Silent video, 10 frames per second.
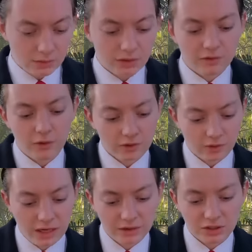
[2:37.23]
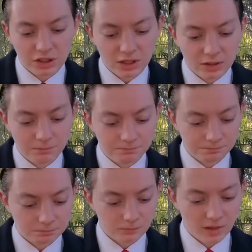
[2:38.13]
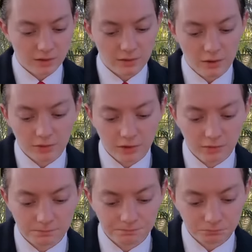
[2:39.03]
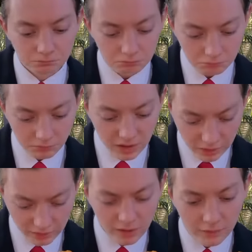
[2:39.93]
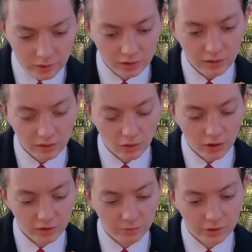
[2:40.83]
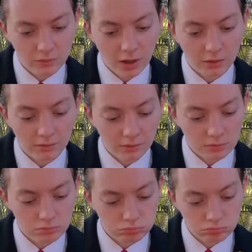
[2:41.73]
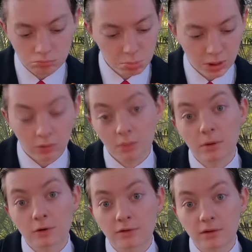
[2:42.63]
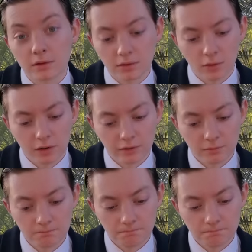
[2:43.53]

Let's focus on how the chicken is, how it's, it is covered in this sauce pretty well, um, you know, immersed in the sauce.